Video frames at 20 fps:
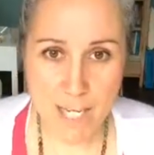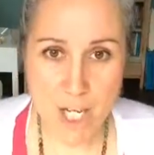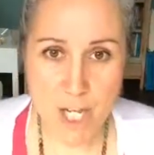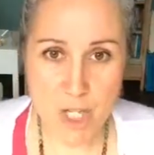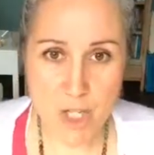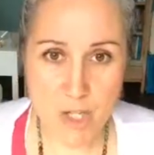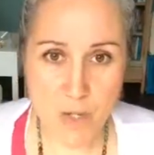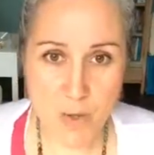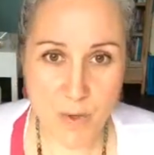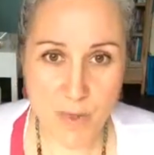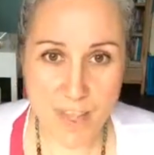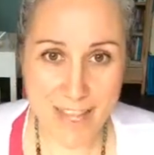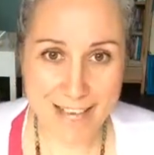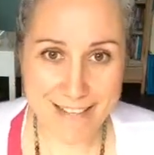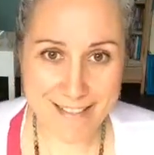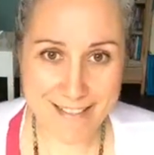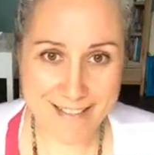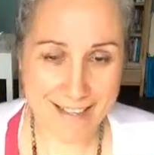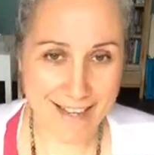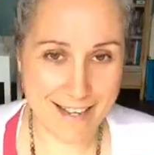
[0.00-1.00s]
So
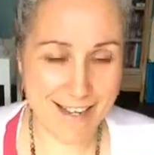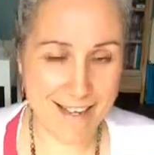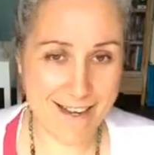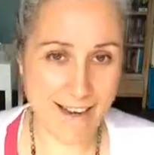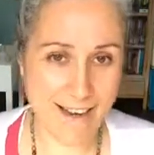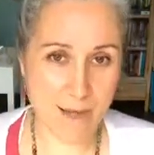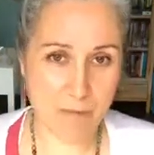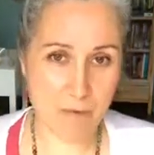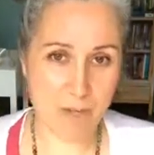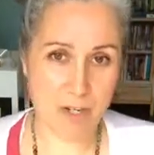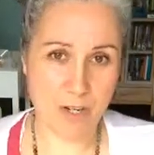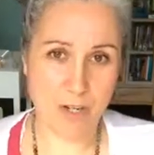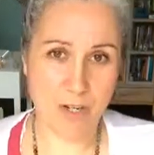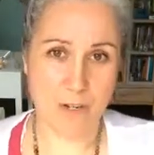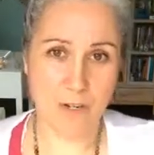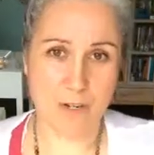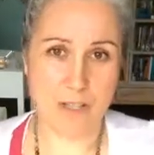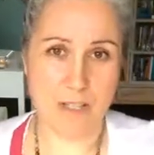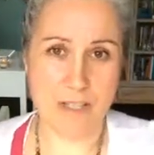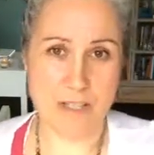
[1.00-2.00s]
that said, I'm going to
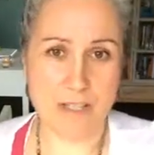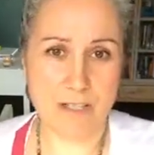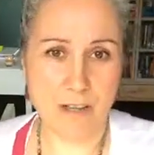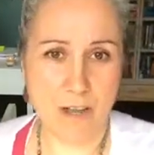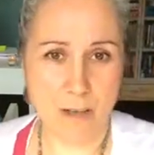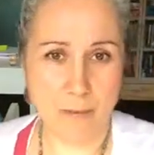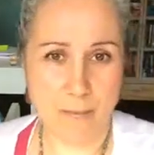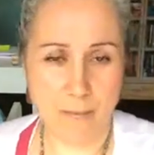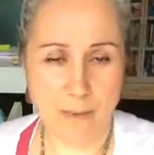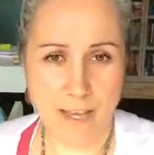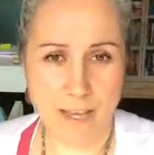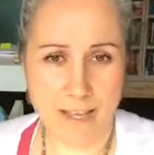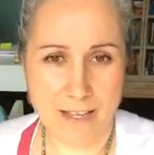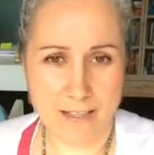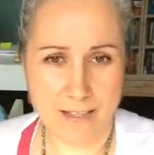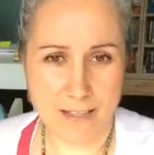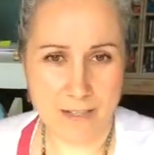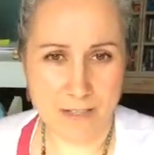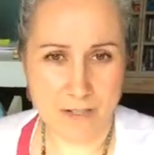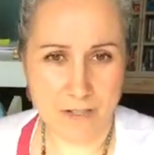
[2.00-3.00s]
go to the top
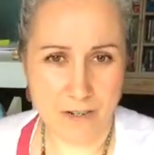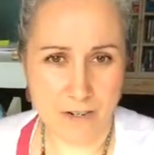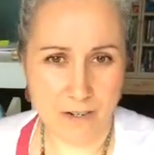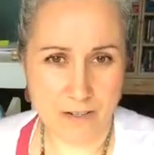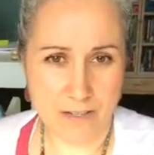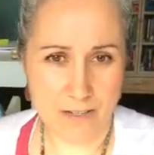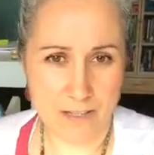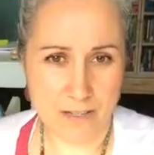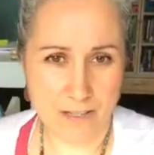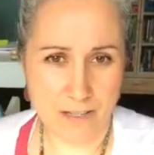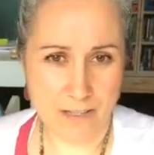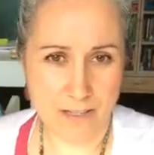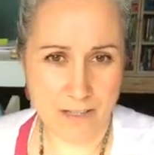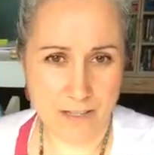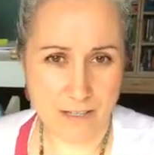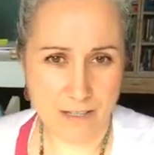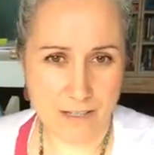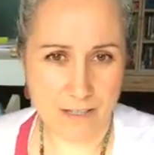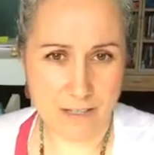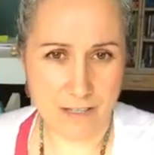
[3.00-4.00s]
and start
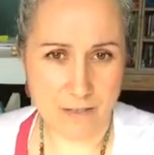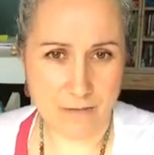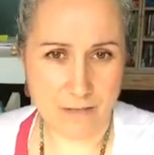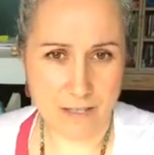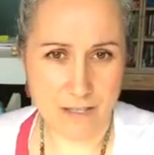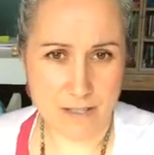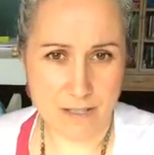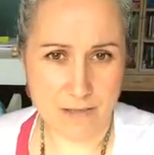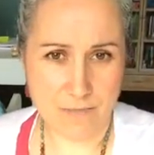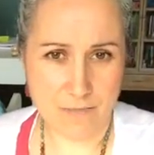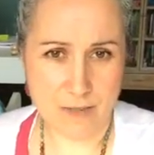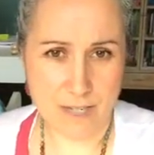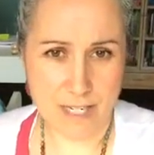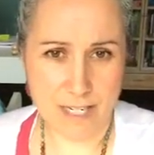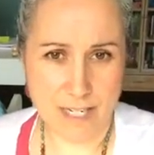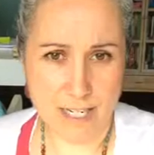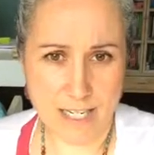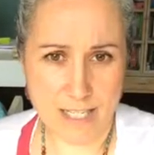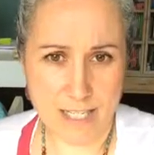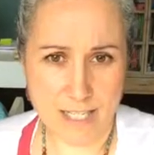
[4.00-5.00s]
doing some
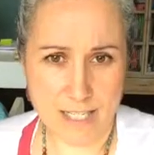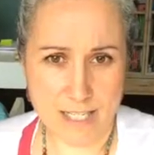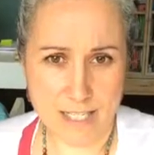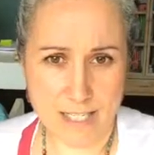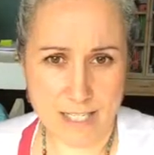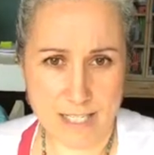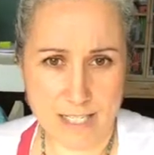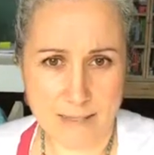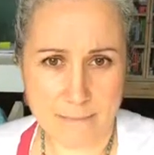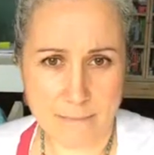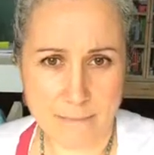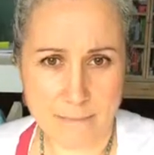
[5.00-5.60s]
readings.